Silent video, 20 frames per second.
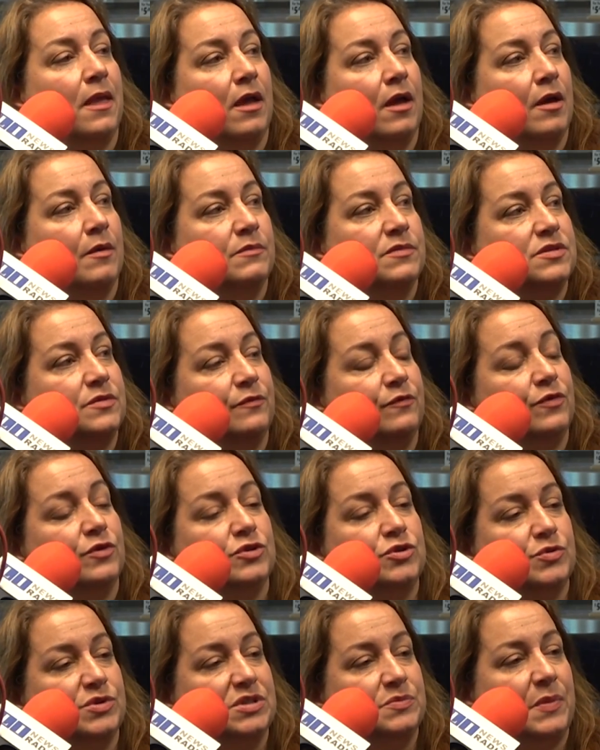some
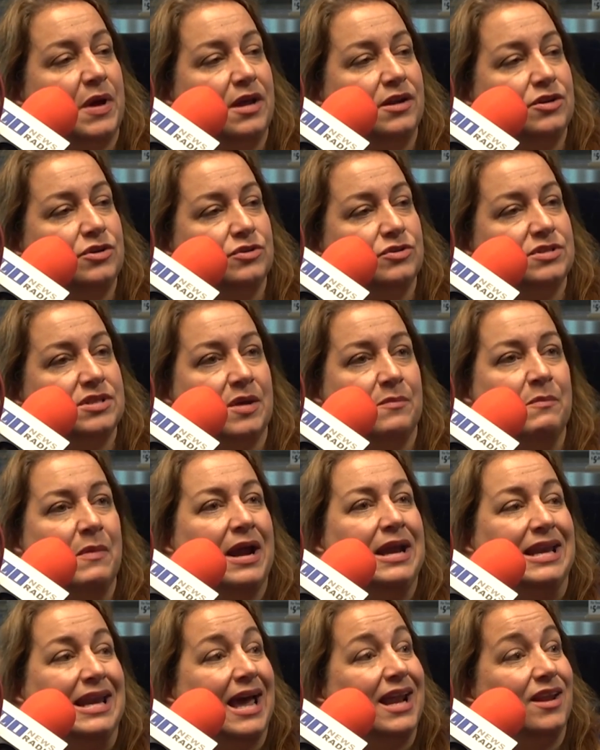first responders that
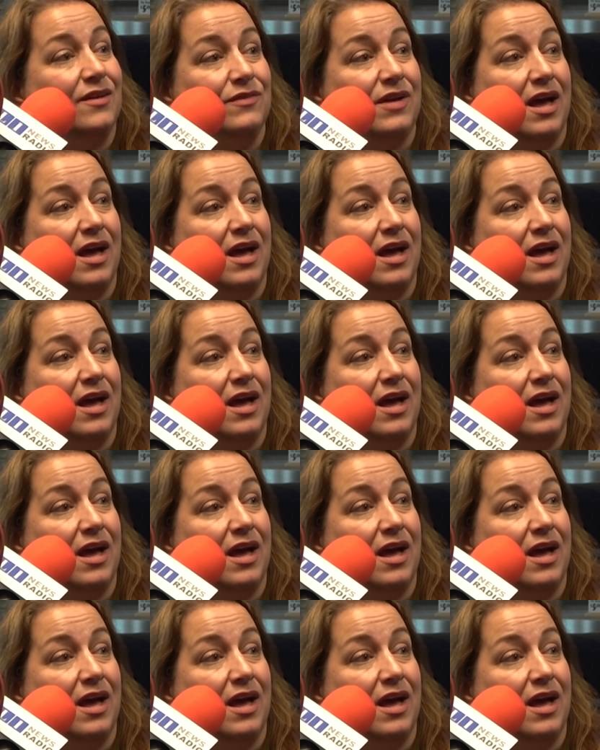might not have